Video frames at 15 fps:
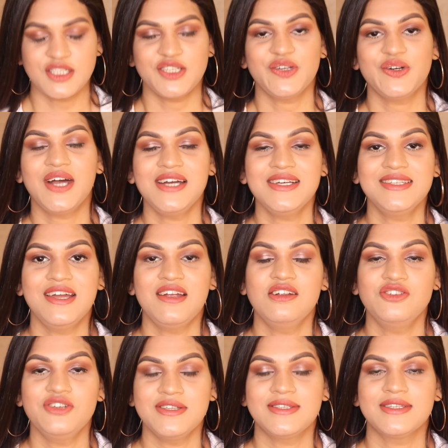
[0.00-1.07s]
So guys, there
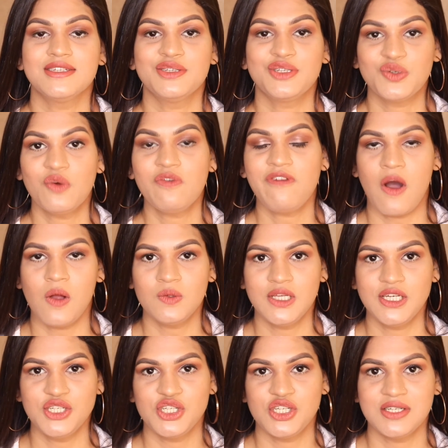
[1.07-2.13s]
are just two
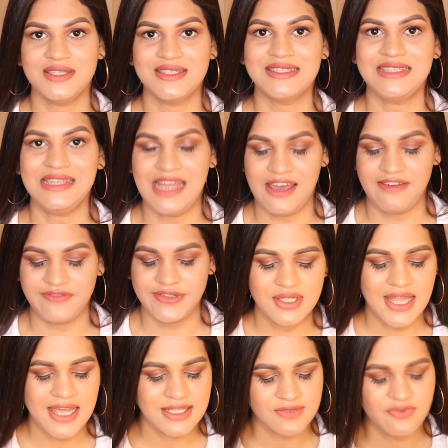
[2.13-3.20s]
foundations left.
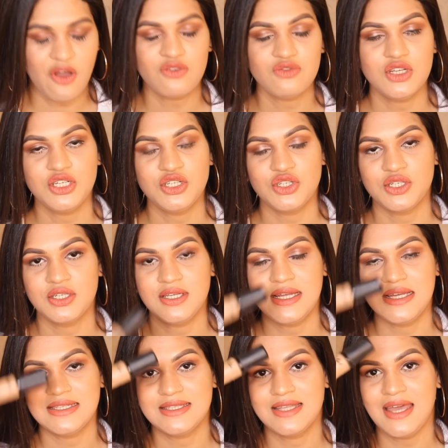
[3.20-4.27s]
Next foundation
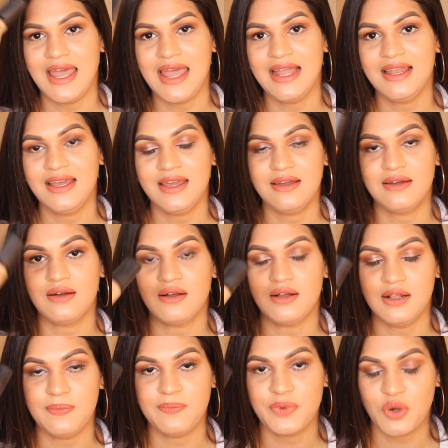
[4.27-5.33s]
is the LA
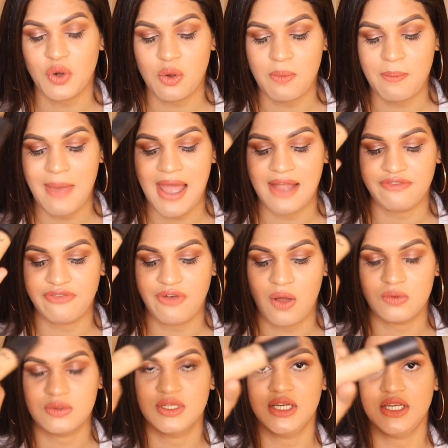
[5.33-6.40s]
Girl Pro Matte
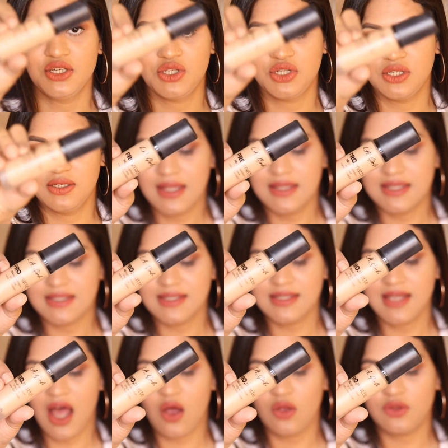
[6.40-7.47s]
Foundation. This
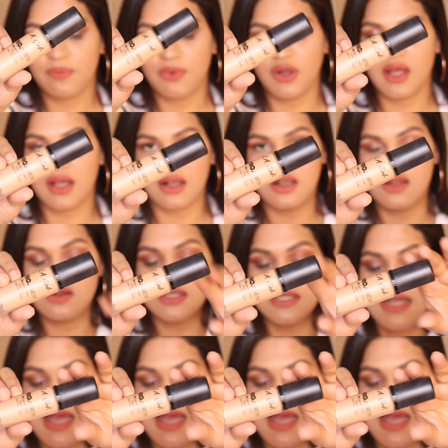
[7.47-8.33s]
is how the product looks